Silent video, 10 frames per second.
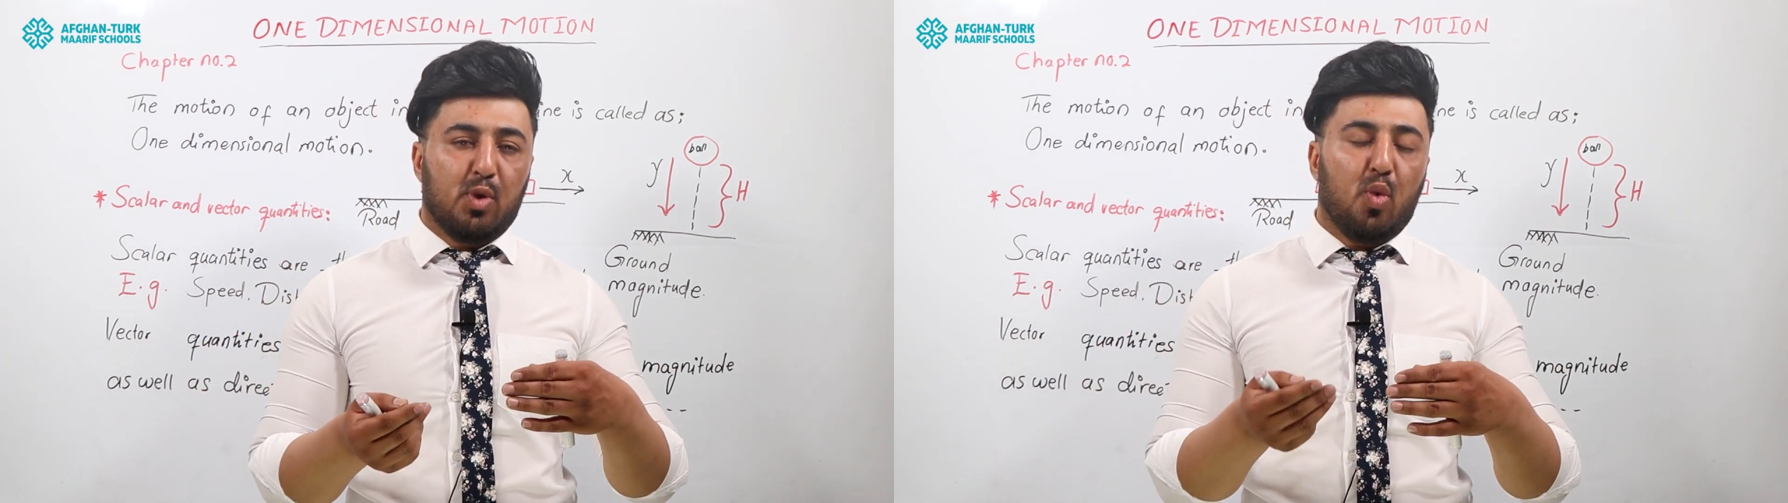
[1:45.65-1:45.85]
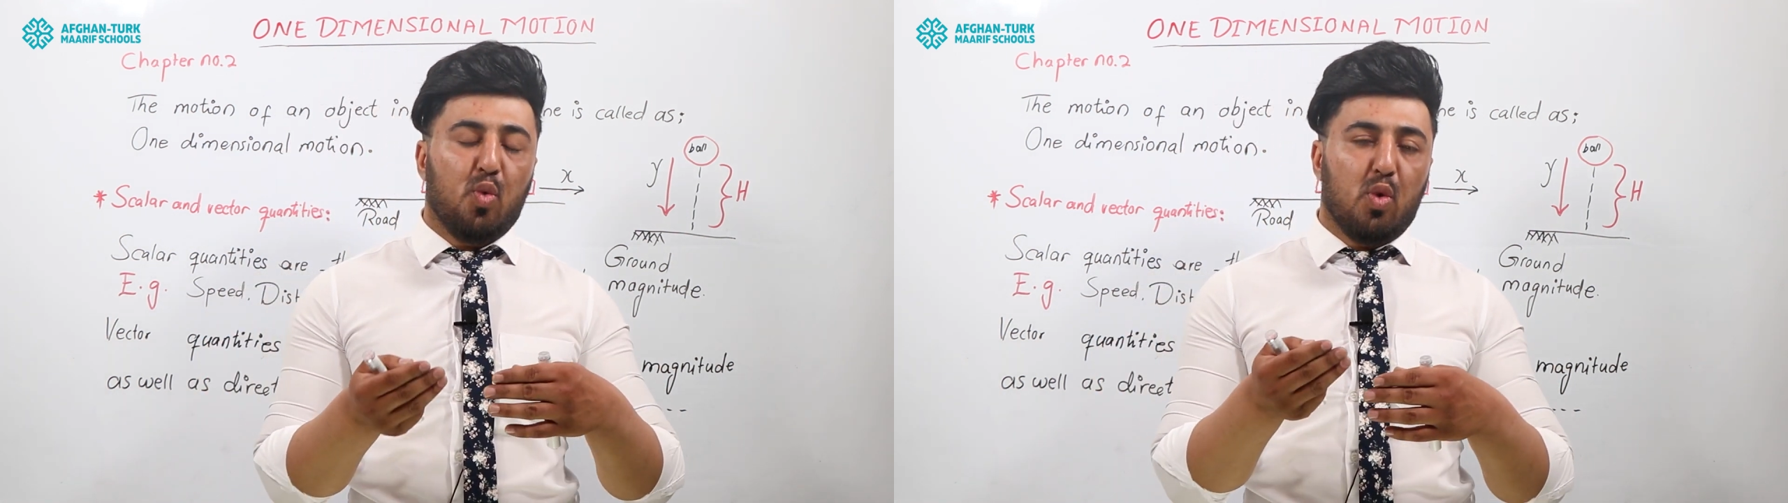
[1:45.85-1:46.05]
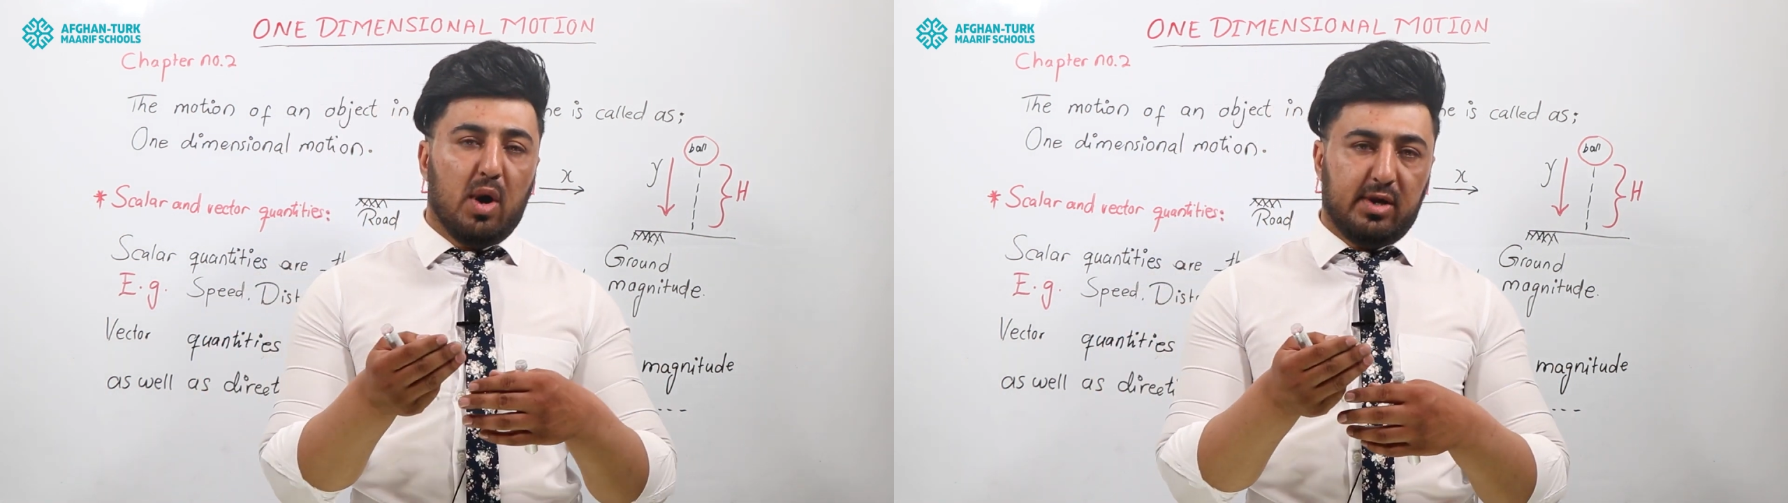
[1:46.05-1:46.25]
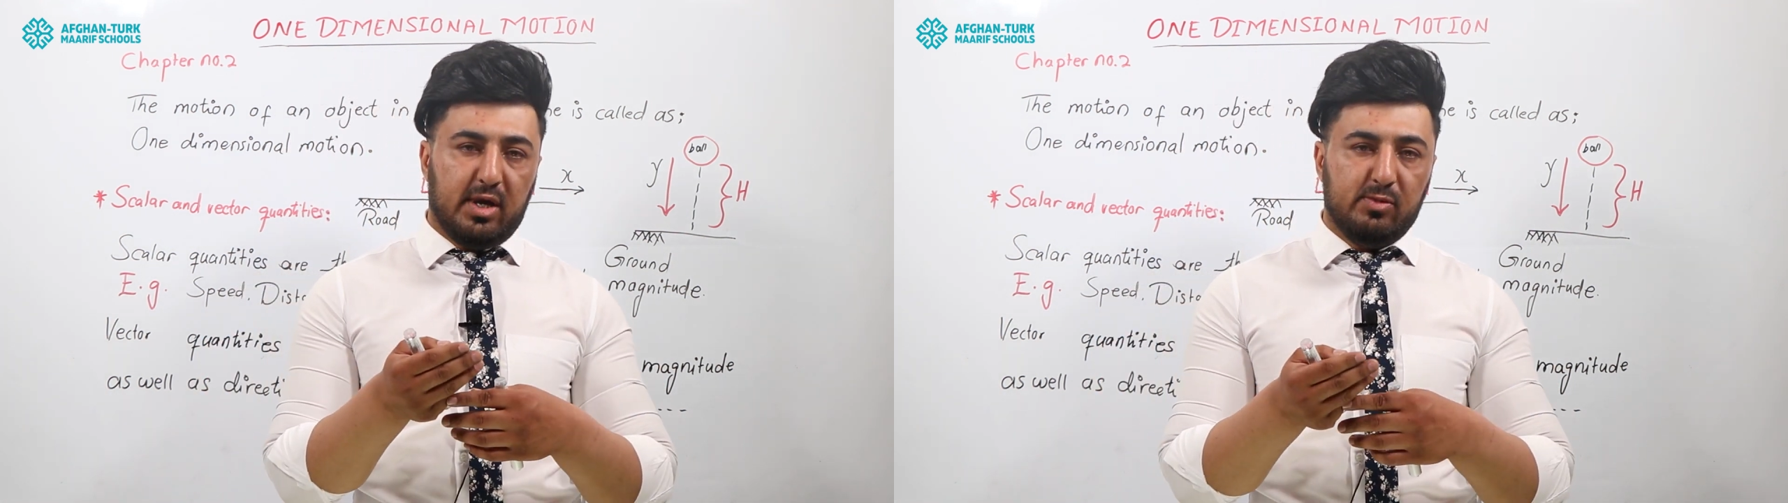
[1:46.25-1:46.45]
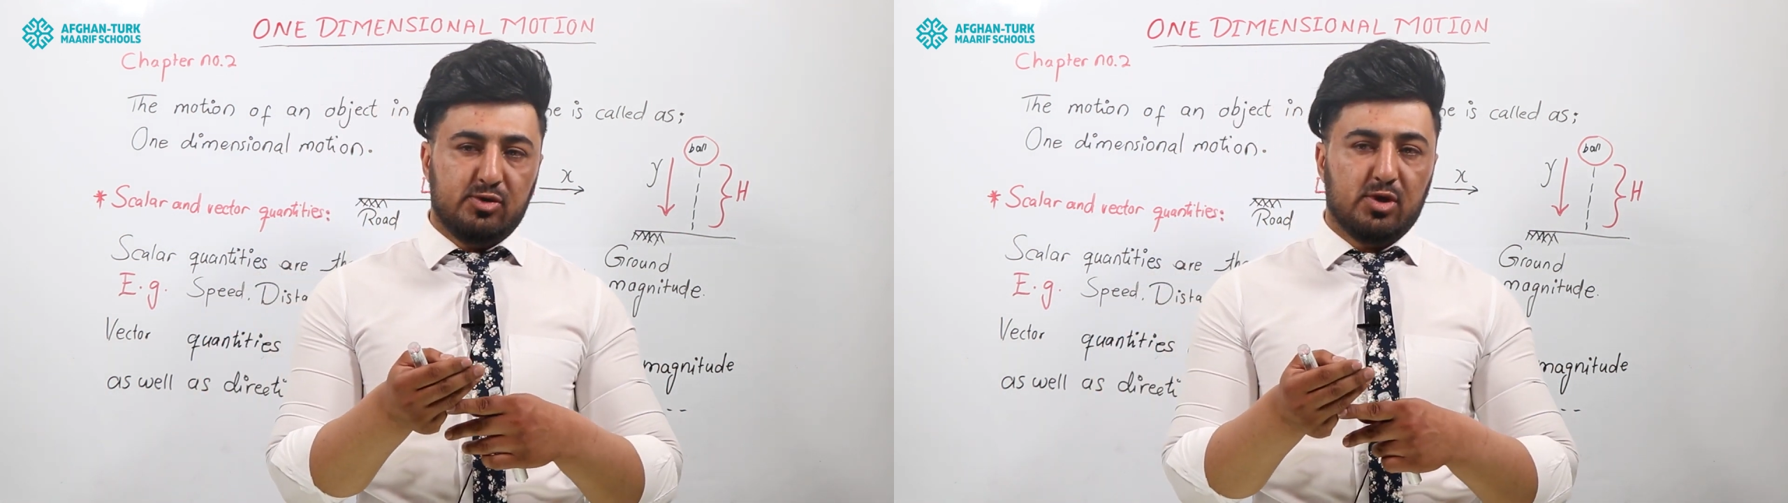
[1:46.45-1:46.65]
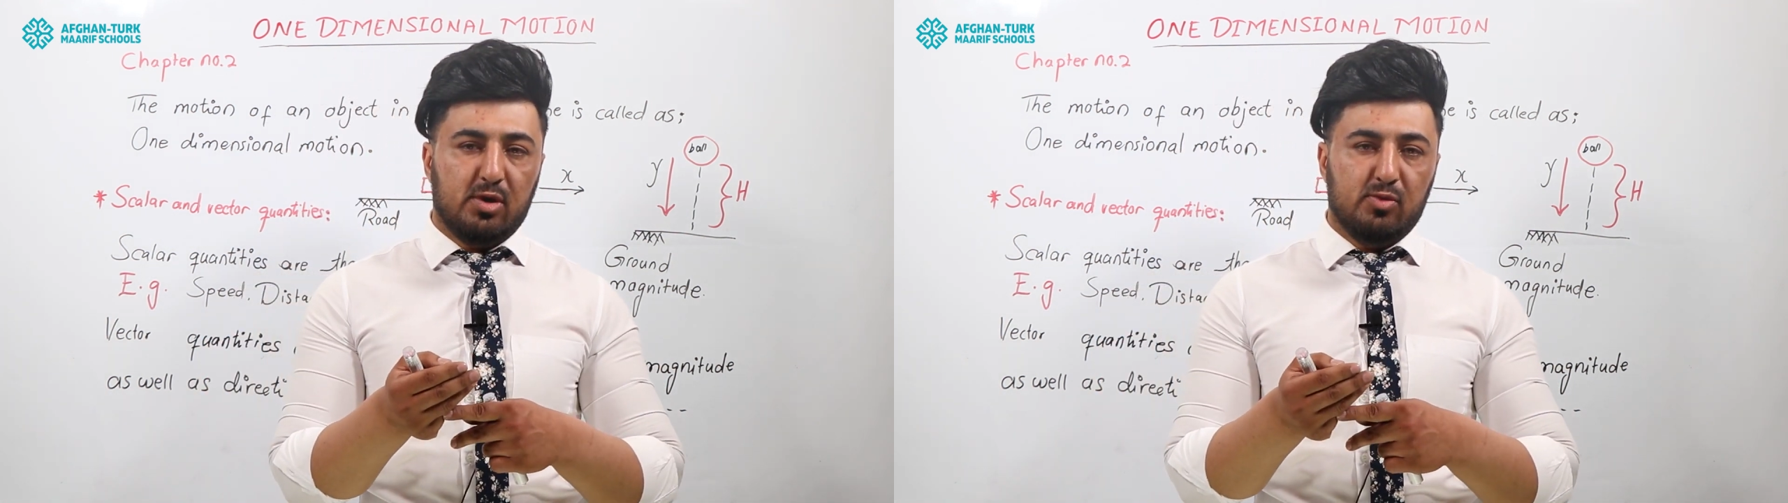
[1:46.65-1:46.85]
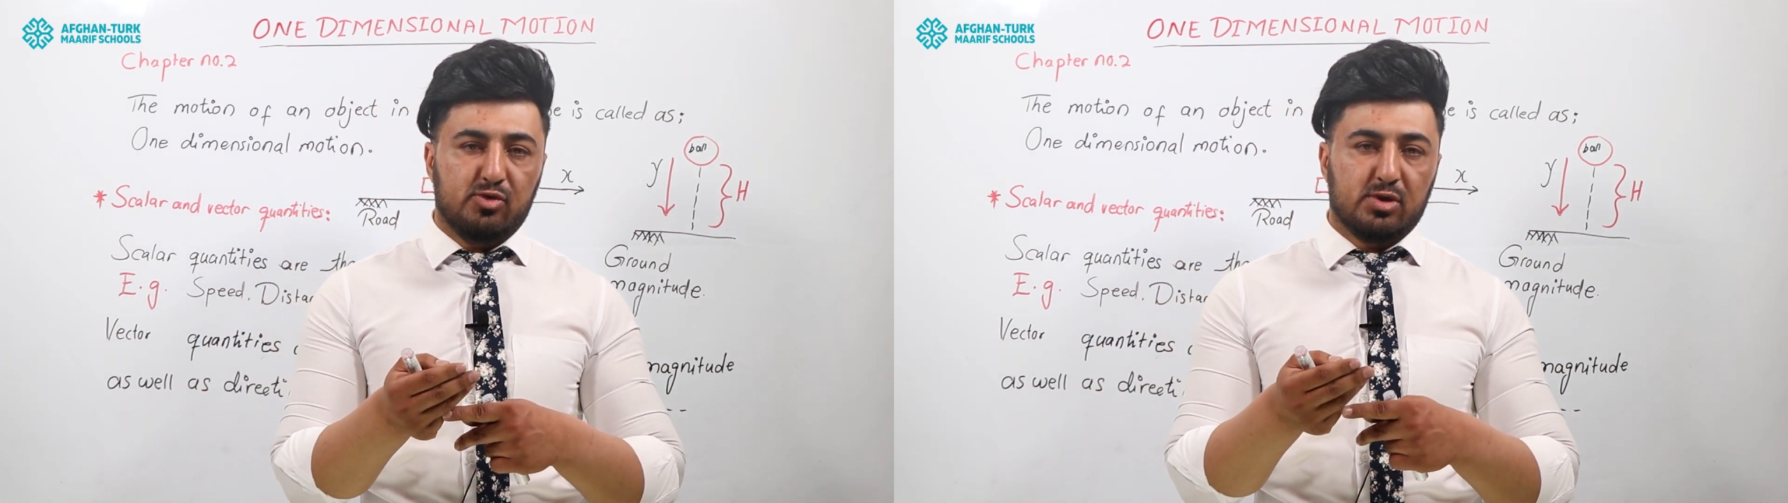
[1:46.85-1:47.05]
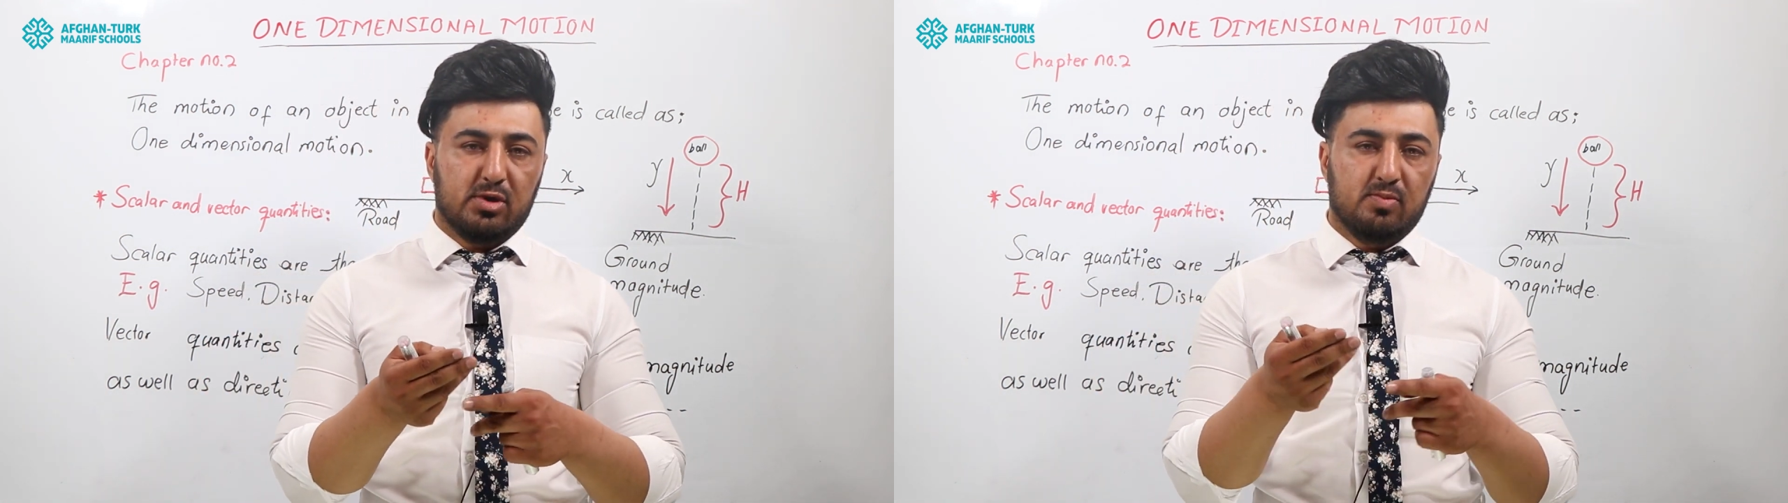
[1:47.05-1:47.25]
one-dimensional
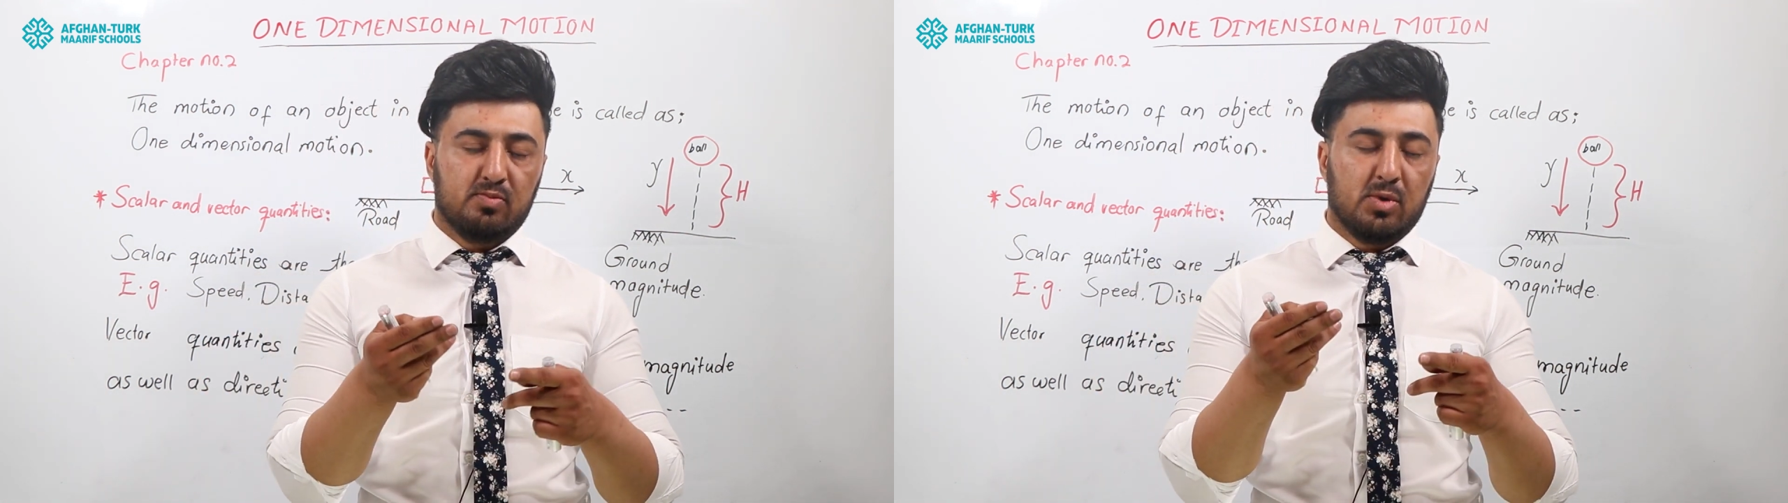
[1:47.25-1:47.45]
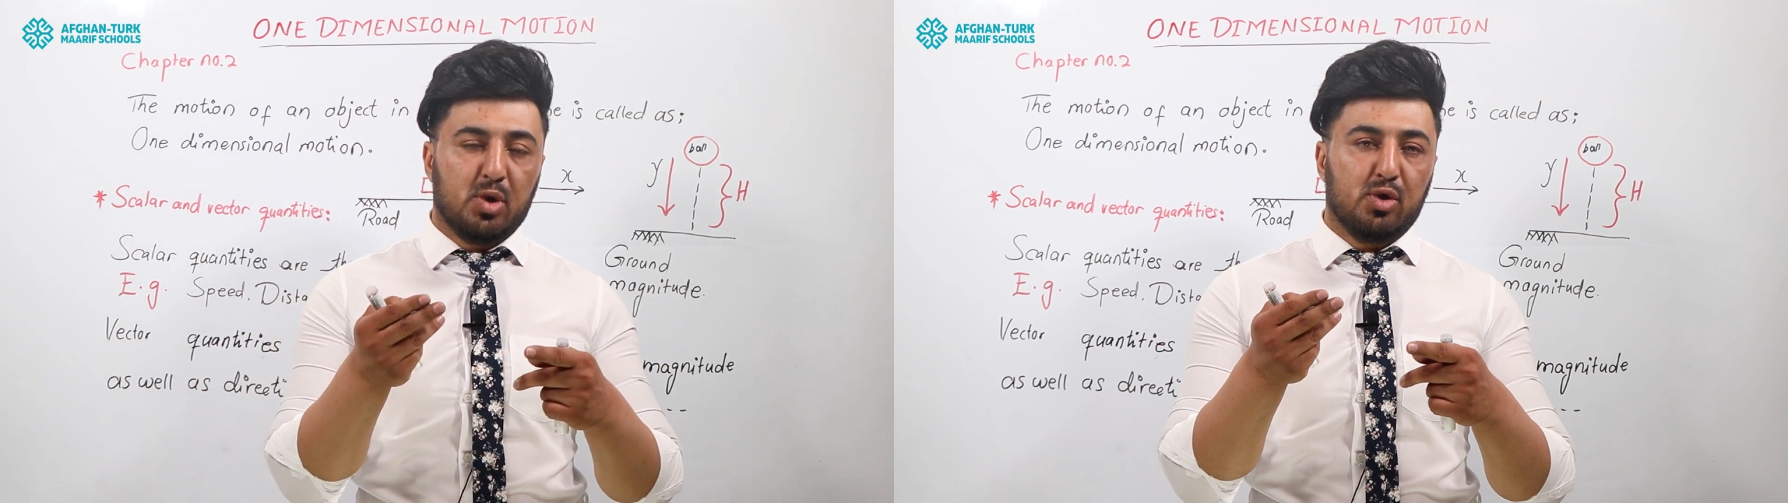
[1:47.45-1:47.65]
motion,